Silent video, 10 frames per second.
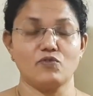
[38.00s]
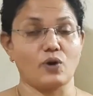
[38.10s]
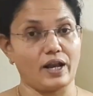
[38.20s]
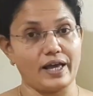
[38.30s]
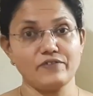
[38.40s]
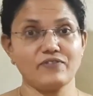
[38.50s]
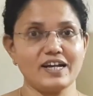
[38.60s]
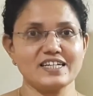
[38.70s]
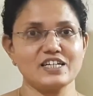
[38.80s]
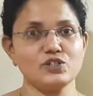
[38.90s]
For like
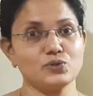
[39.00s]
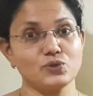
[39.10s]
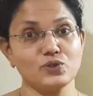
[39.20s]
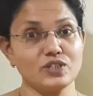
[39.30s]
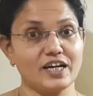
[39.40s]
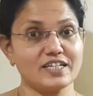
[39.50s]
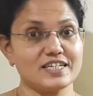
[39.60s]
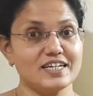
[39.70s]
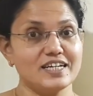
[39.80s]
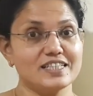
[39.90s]
fraction, you know
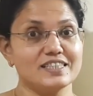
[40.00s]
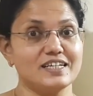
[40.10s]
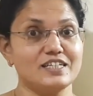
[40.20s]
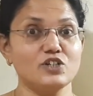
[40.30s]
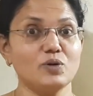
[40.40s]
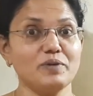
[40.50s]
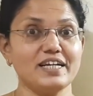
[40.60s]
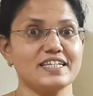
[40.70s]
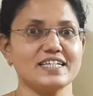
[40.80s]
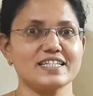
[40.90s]
that the
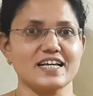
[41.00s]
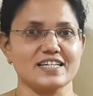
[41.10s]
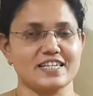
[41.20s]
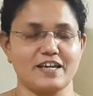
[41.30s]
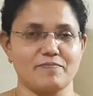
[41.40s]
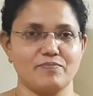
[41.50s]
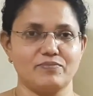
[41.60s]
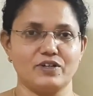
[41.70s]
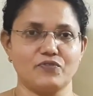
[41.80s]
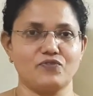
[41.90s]
denominators are same.
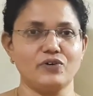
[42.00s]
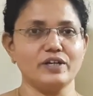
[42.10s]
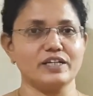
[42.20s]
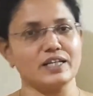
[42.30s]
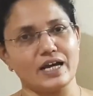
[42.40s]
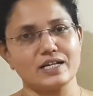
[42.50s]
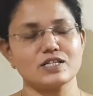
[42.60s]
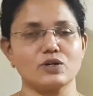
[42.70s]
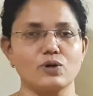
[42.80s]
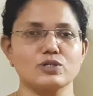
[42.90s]
Therefore, in the
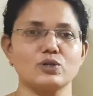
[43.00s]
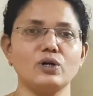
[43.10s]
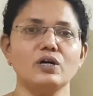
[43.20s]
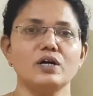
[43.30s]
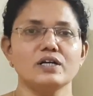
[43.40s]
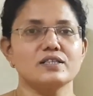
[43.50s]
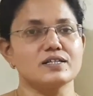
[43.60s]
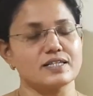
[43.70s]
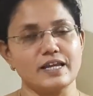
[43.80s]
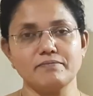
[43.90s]
answer also, the
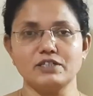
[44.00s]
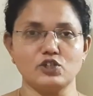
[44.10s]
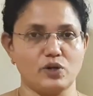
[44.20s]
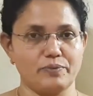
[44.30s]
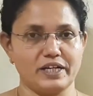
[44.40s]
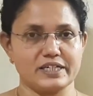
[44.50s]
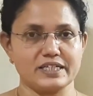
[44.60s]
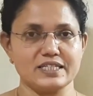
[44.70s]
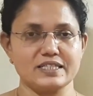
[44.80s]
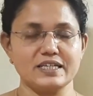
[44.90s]
same denominator
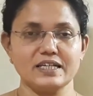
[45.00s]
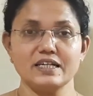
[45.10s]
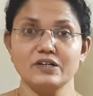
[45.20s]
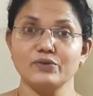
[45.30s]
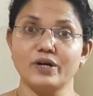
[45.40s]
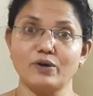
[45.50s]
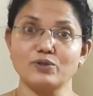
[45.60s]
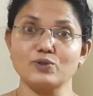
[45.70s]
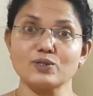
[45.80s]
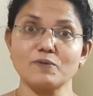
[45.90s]
is there. You
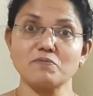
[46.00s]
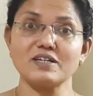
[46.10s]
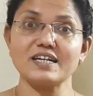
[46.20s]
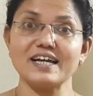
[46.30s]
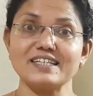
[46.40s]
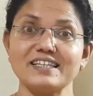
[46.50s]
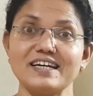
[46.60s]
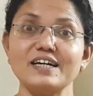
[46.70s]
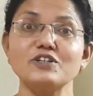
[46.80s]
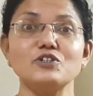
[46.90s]
have to subtract
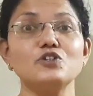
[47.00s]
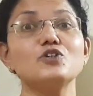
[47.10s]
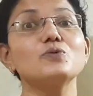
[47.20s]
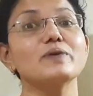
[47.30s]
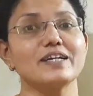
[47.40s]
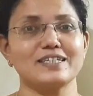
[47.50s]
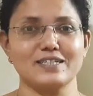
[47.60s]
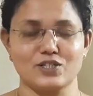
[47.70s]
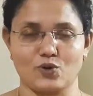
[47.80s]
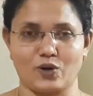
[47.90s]
the
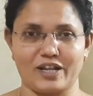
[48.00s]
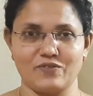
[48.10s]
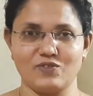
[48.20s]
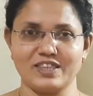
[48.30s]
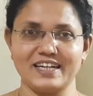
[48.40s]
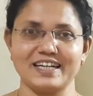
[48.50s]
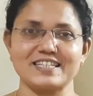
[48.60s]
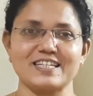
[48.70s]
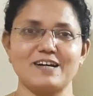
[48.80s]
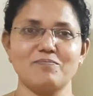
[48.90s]
numerators only. With an
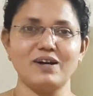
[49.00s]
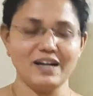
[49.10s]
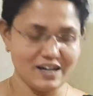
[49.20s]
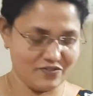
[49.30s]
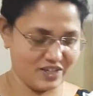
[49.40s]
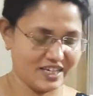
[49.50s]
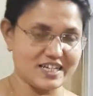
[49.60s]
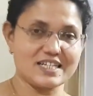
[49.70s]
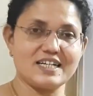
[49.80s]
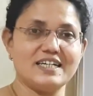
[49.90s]
example, we
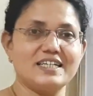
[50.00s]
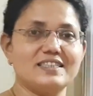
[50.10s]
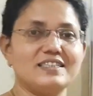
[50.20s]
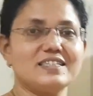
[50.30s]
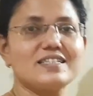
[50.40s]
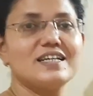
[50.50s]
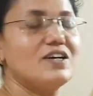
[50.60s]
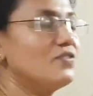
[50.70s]
can study this.